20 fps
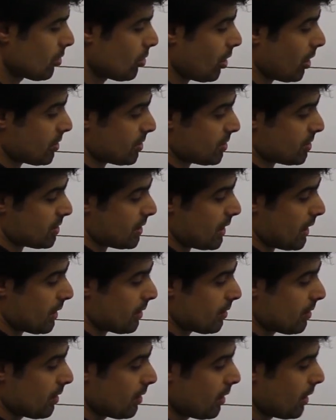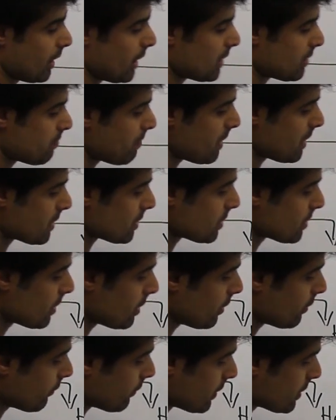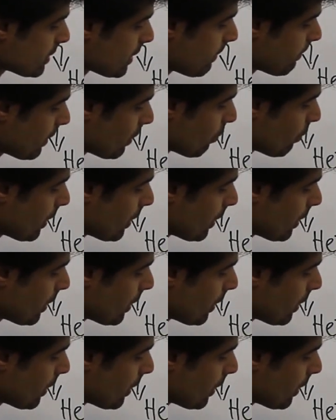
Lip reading: constant. It means, for example,